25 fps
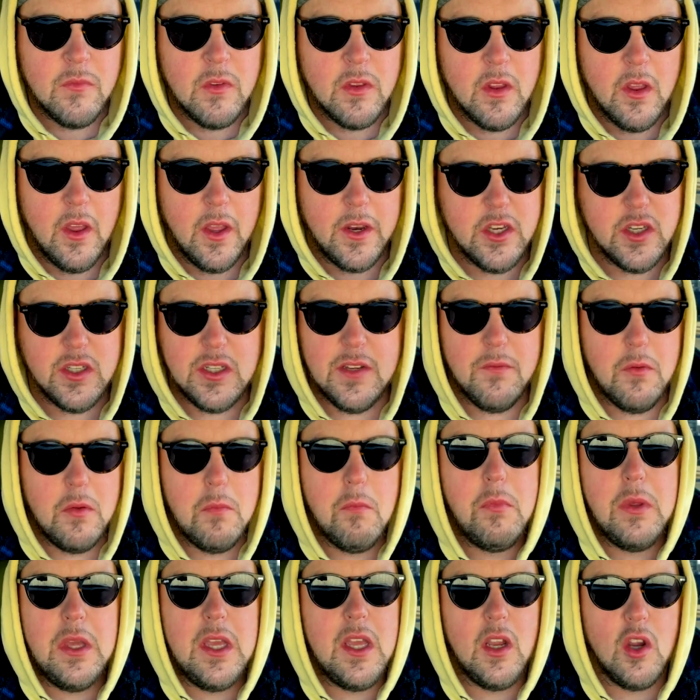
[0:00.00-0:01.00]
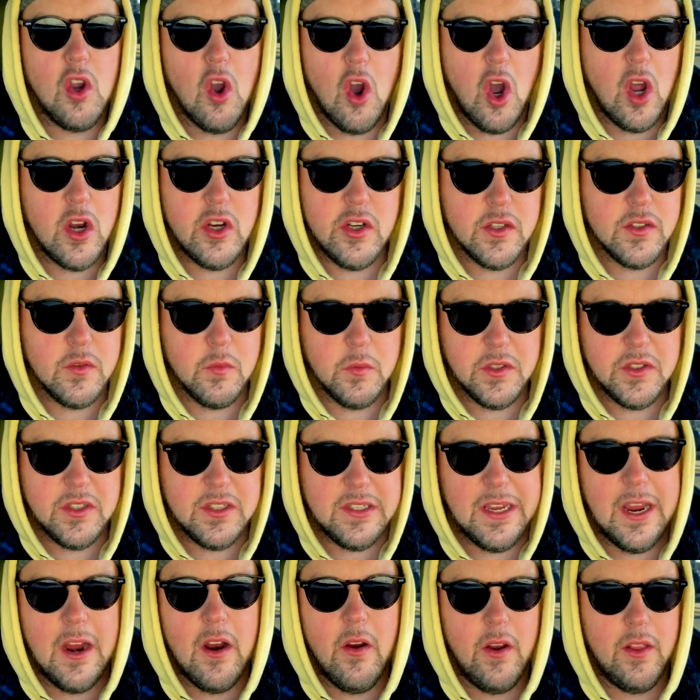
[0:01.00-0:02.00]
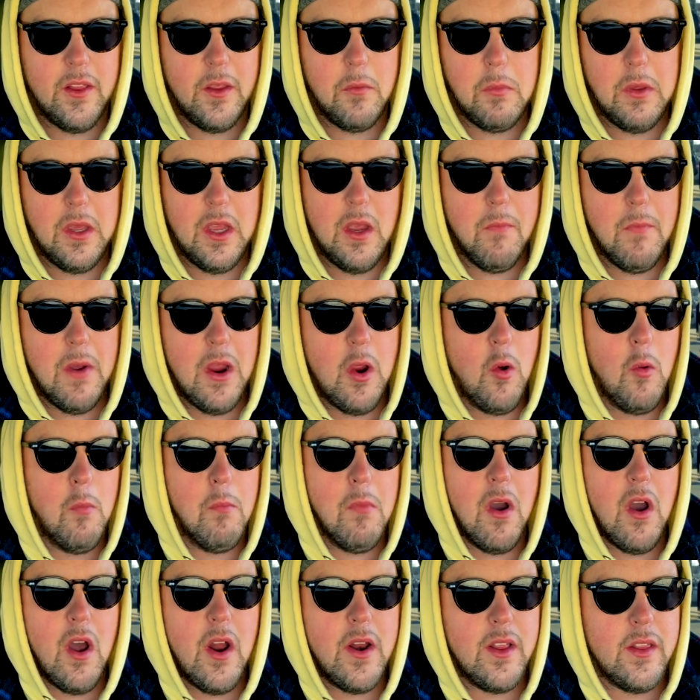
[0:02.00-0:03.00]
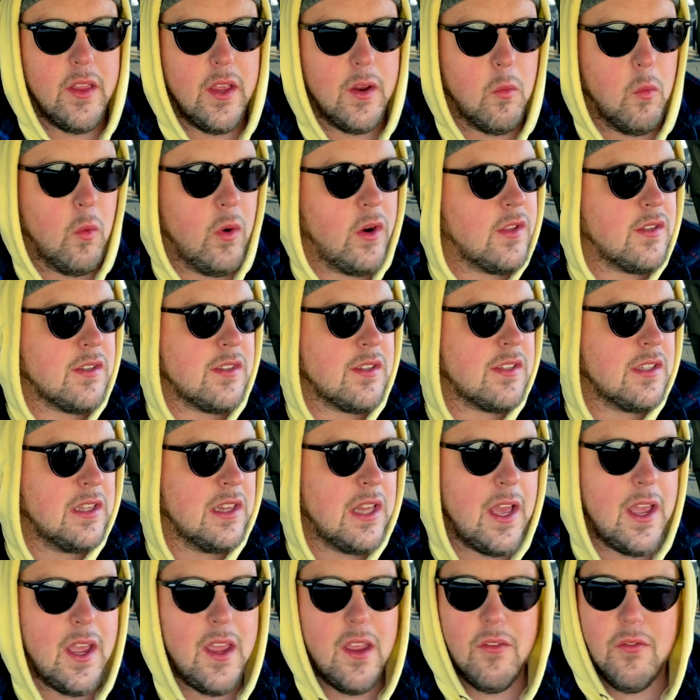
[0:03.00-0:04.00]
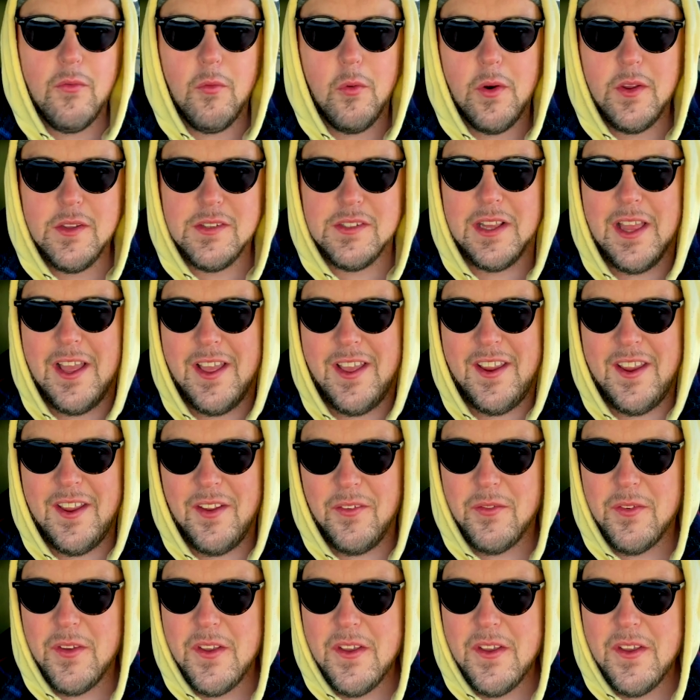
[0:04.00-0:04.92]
Like just even being conscious was scary. Like being in my own body, like what is this life? What is life?